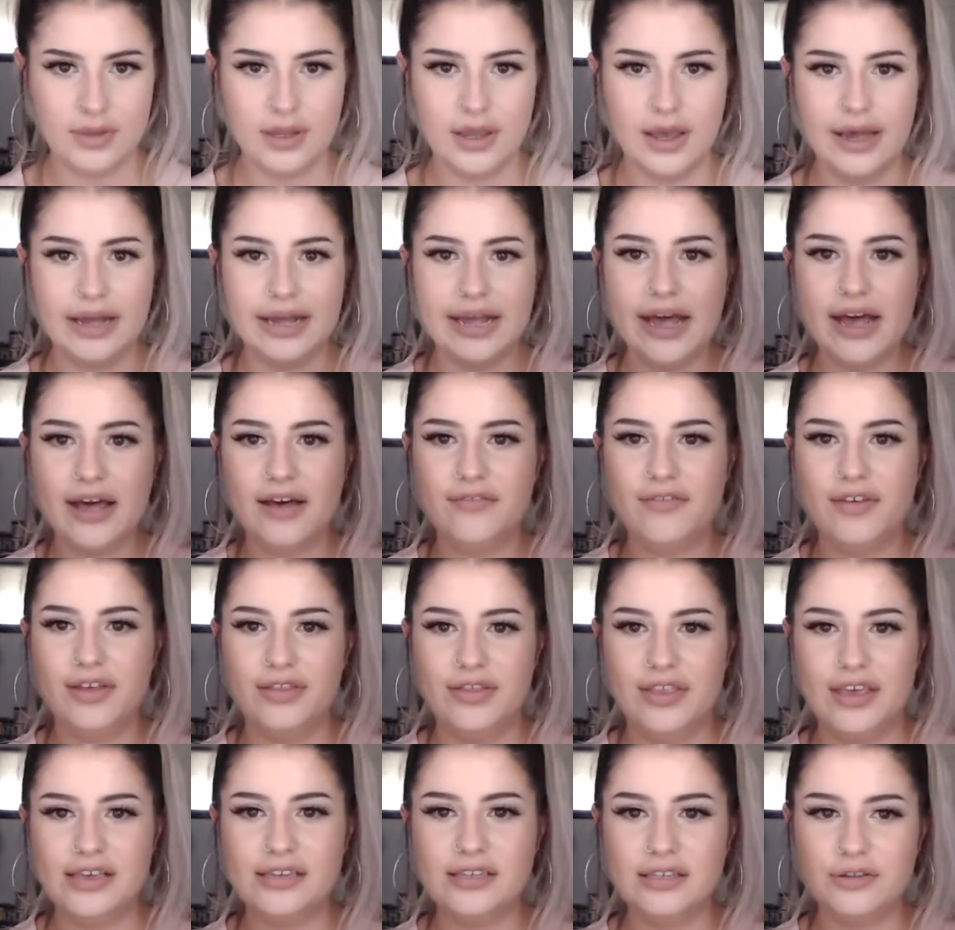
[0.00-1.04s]
I have
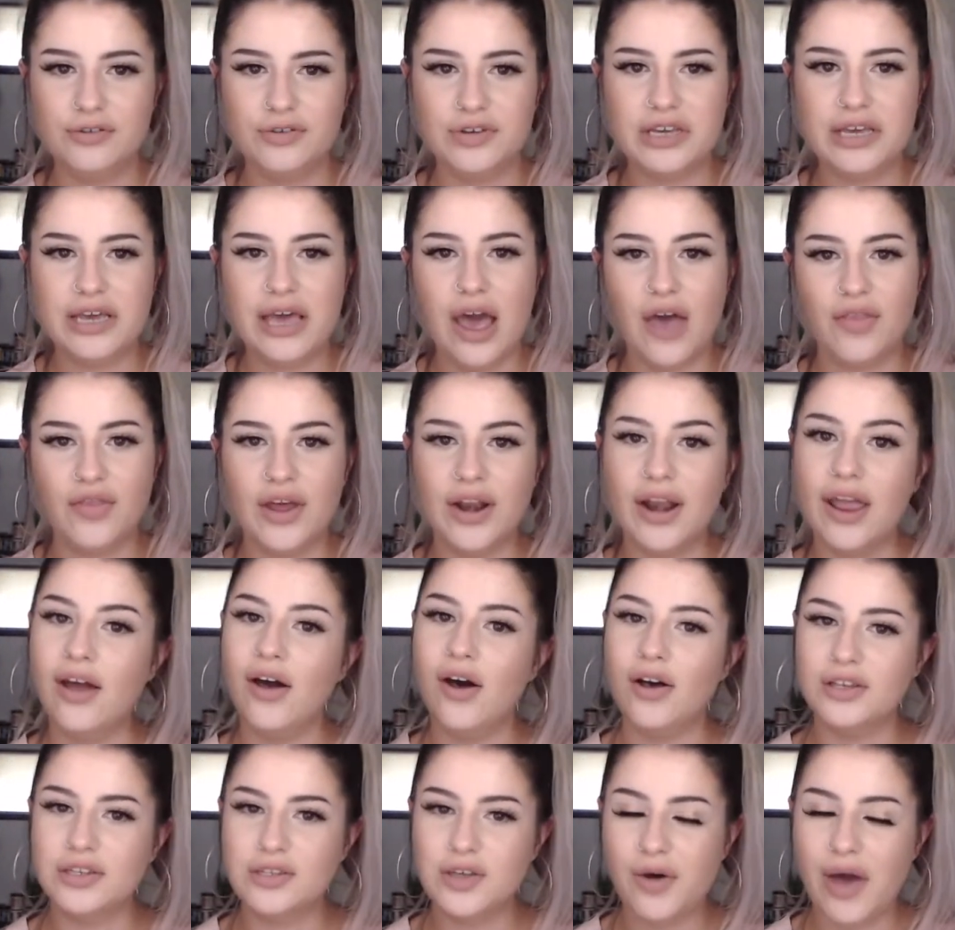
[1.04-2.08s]
these 3, and then I
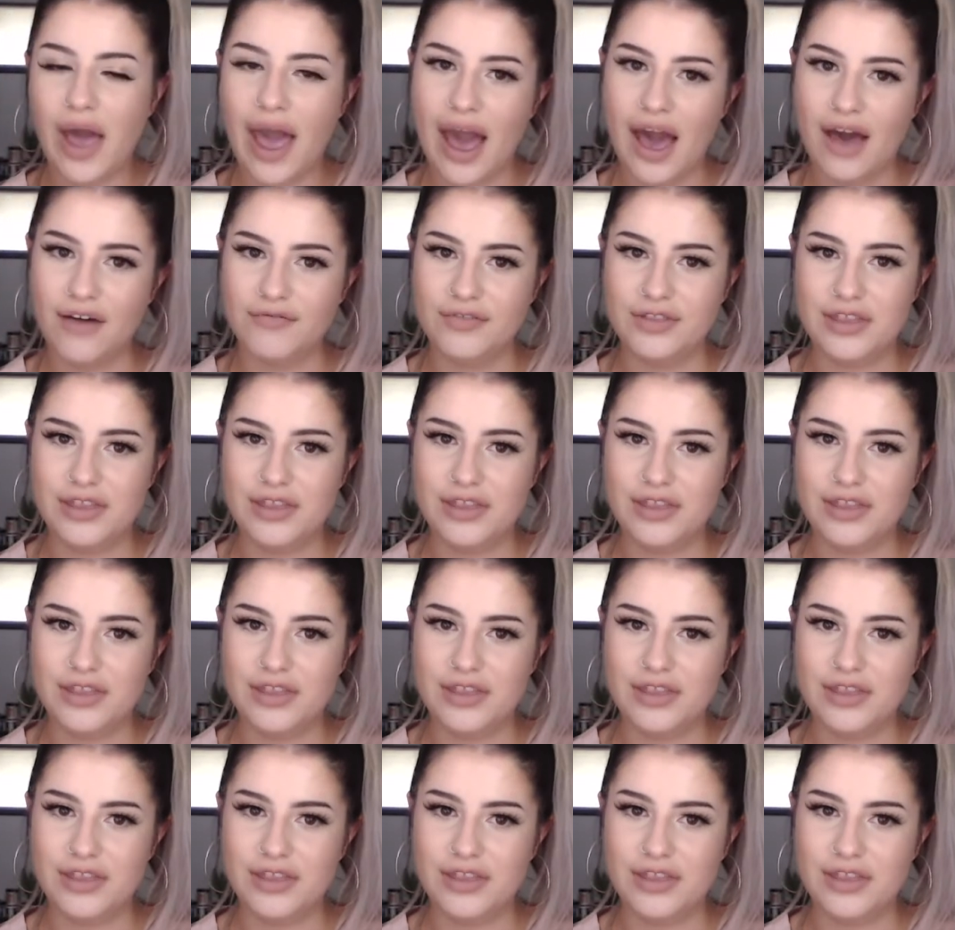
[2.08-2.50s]
also have